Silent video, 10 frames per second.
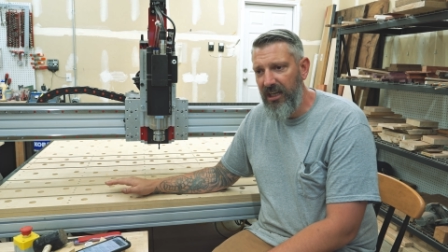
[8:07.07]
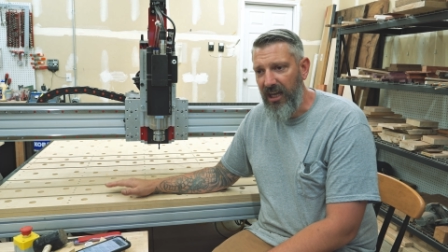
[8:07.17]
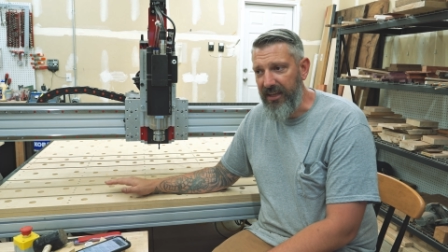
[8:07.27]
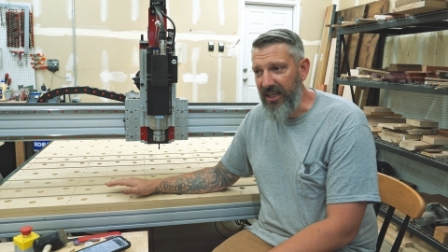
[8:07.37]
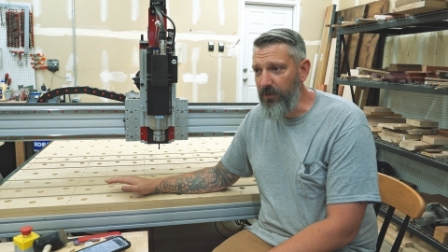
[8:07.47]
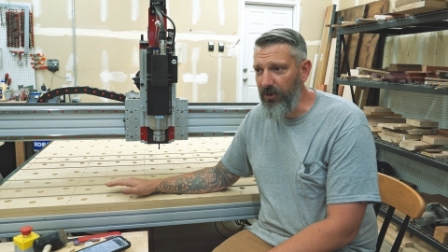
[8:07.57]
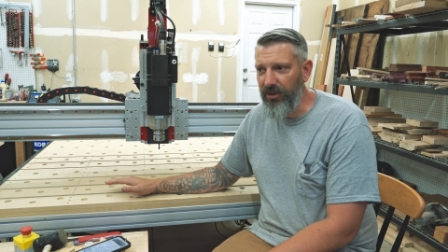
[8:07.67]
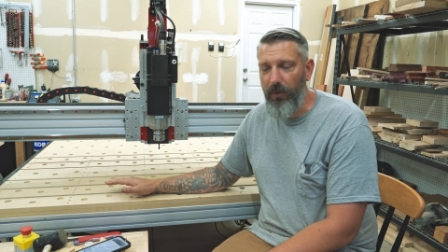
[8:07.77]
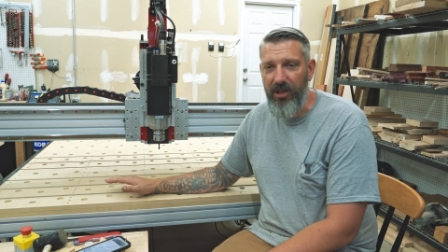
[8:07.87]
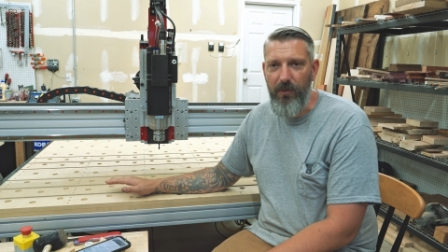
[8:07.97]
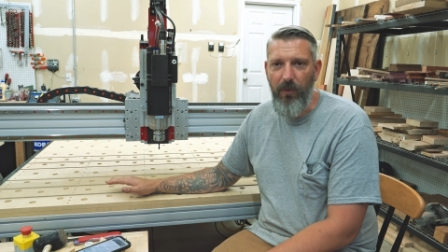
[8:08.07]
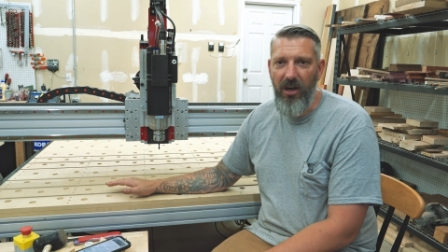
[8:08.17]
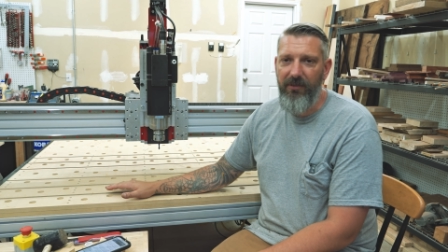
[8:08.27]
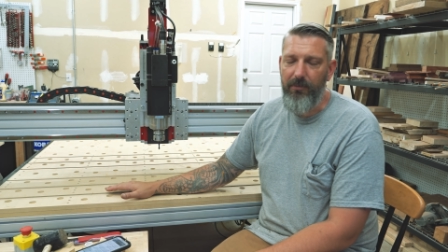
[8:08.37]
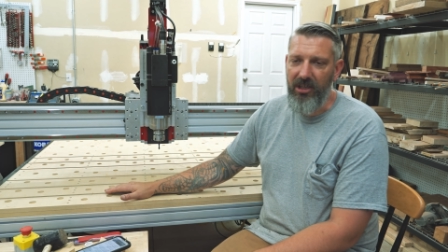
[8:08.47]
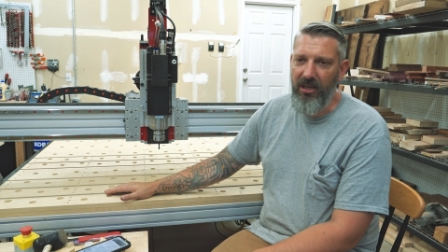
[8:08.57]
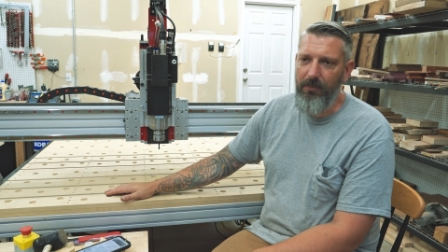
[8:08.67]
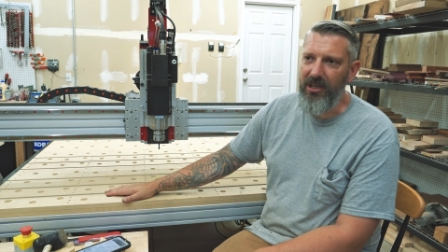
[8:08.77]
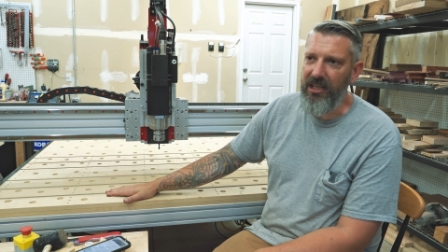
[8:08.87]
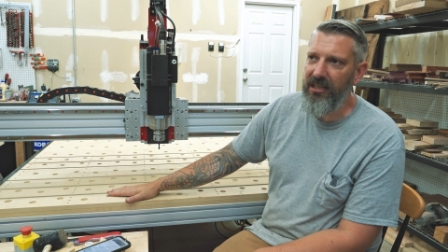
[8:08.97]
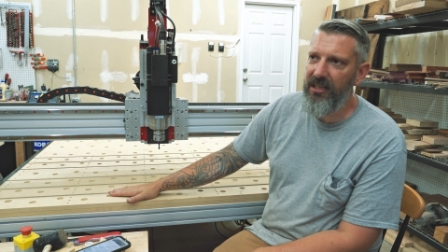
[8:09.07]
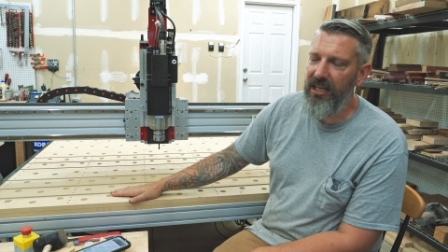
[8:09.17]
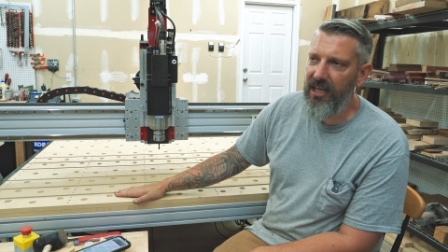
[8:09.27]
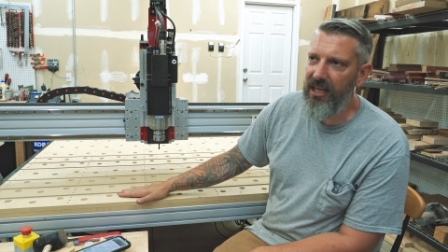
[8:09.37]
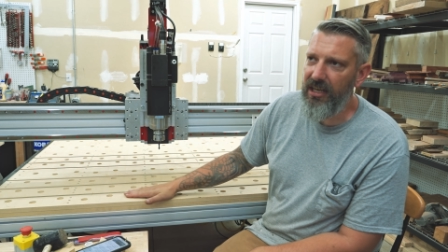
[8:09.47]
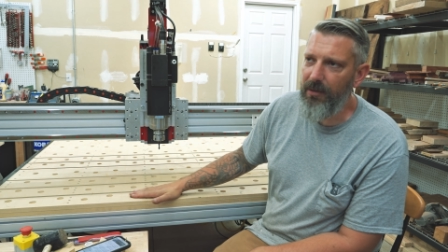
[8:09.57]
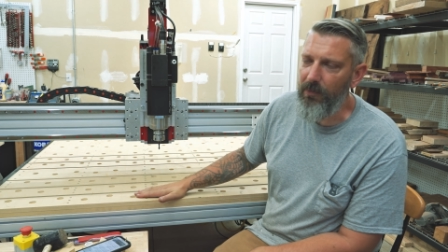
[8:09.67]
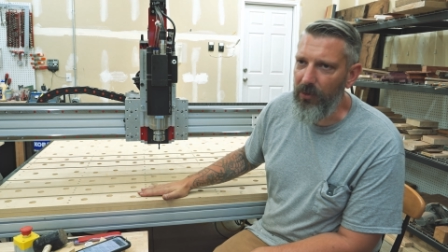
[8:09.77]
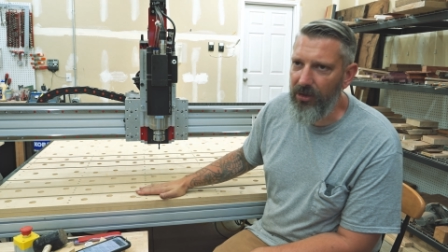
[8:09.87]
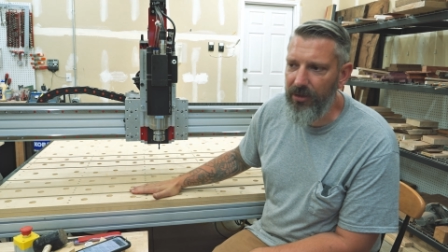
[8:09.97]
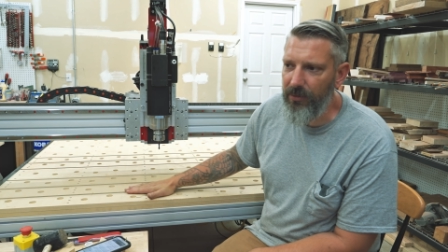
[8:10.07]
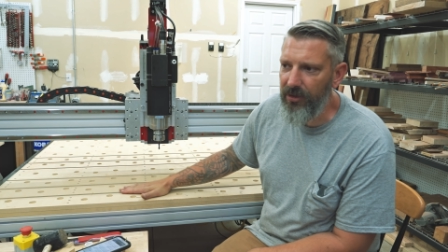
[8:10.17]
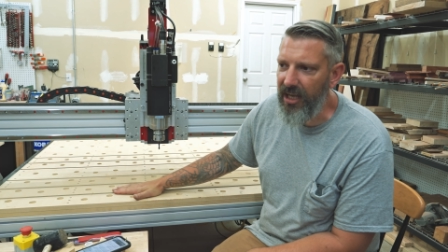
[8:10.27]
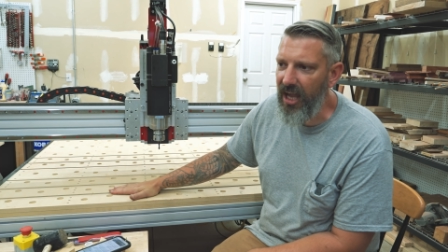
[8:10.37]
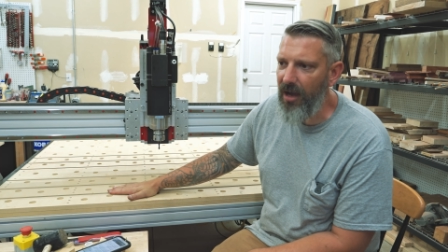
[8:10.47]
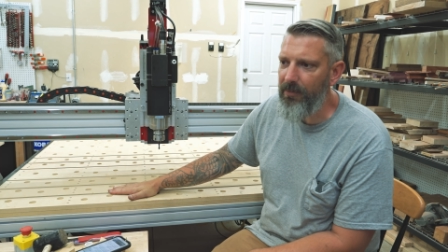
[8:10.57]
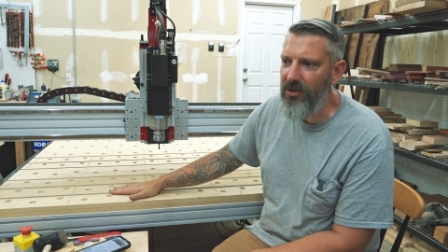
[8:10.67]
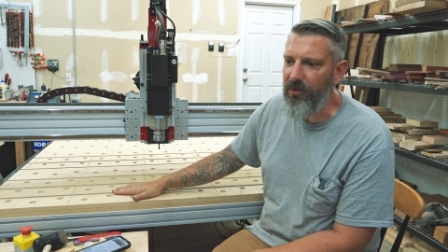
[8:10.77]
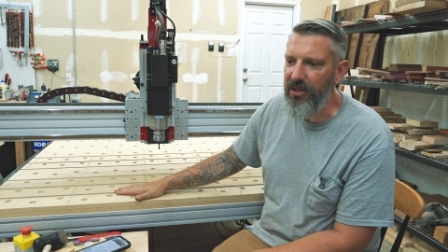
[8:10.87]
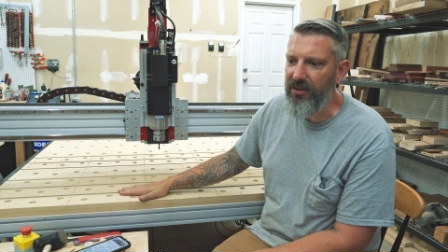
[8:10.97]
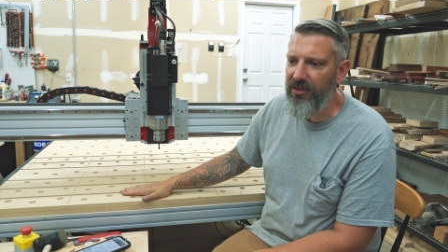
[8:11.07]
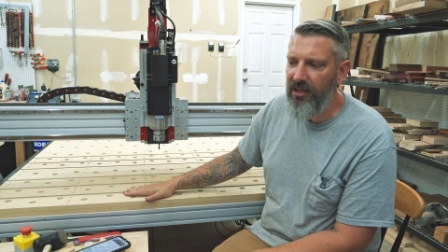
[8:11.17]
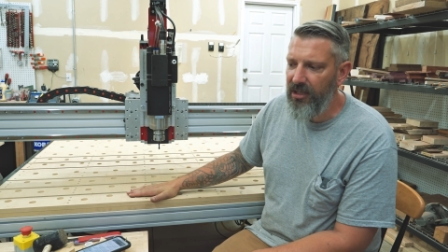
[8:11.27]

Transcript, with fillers: And that's really what you want from a company. And I'm really, really happy with